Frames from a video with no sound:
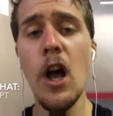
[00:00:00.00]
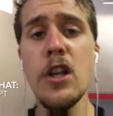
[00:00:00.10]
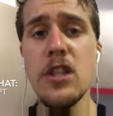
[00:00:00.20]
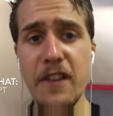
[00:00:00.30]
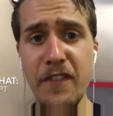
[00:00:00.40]

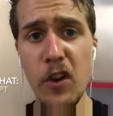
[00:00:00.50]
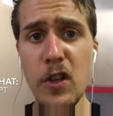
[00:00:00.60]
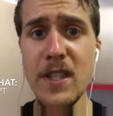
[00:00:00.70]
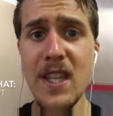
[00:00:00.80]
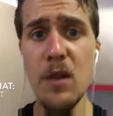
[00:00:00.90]
So the
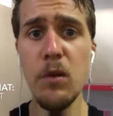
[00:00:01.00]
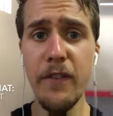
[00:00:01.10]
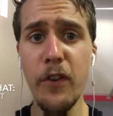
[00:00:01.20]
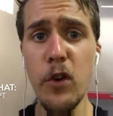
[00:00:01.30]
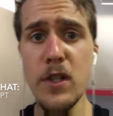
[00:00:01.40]
first thing you want
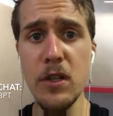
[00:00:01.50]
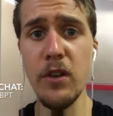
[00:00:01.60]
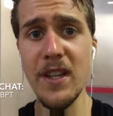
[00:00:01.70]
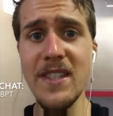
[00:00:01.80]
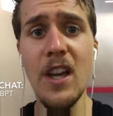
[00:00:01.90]
to focus on
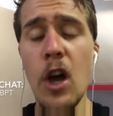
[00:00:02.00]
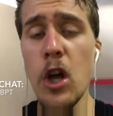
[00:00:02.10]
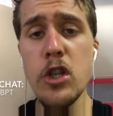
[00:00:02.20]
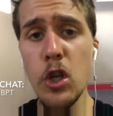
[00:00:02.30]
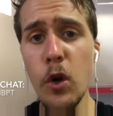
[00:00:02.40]
is
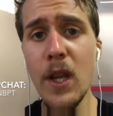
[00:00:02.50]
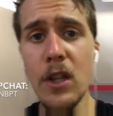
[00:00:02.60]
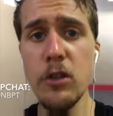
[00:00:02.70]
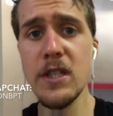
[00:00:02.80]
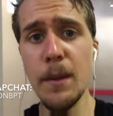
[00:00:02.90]
don't get
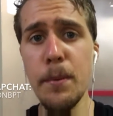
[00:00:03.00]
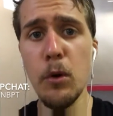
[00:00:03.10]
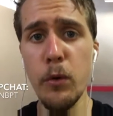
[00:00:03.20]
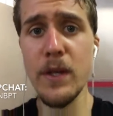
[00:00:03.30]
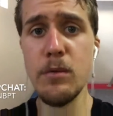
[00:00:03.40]
lost up in
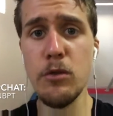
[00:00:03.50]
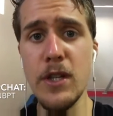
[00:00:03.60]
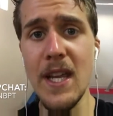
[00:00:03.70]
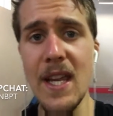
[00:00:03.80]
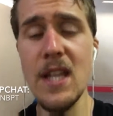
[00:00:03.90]
all these
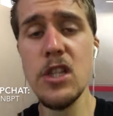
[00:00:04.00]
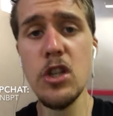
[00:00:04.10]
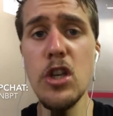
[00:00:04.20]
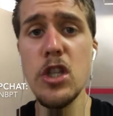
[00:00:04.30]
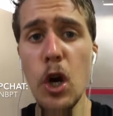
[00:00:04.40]
routines.
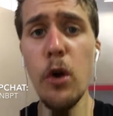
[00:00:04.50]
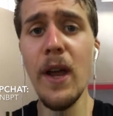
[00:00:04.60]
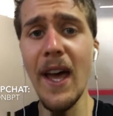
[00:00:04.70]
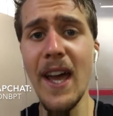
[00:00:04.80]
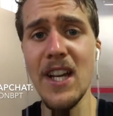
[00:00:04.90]
You don't
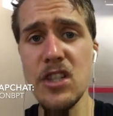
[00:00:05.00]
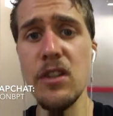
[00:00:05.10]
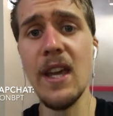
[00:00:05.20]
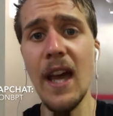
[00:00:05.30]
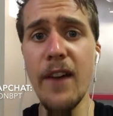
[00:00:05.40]
actually
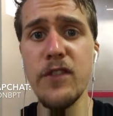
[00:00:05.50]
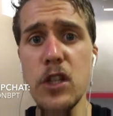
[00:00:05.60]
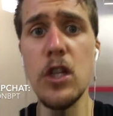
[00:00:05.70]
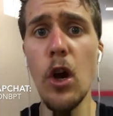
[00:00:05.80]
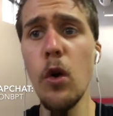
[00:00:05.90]
have to
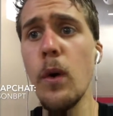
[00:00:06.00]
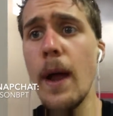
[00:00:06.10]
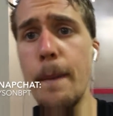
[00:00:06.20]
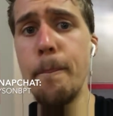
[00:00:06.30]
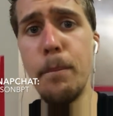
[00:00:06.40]
go
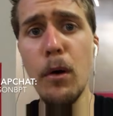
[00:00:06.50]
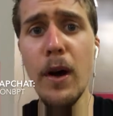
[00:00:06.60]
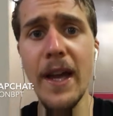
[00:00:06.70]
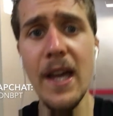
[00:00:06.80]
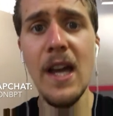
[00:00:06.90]
and
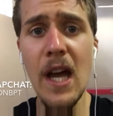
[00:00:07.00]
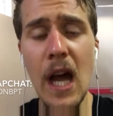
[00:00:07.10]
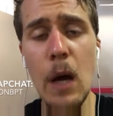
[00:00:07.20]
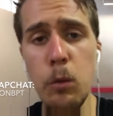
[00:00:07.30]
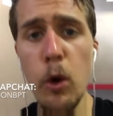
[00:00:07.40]
buy
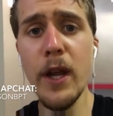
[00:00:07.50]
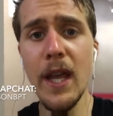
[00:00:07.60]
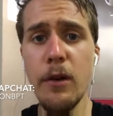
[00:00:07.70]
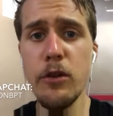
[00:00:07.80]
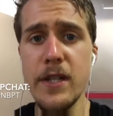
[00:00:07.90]
a
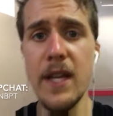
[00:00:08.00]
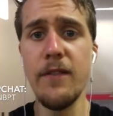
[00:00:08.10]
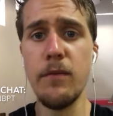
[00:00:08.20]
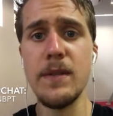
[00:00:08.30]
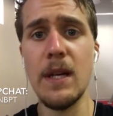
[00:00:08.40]
workout routine
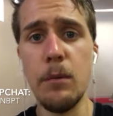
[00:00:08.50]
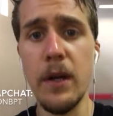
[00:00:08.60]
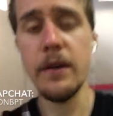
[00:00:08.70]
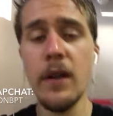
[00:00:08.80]
from someone.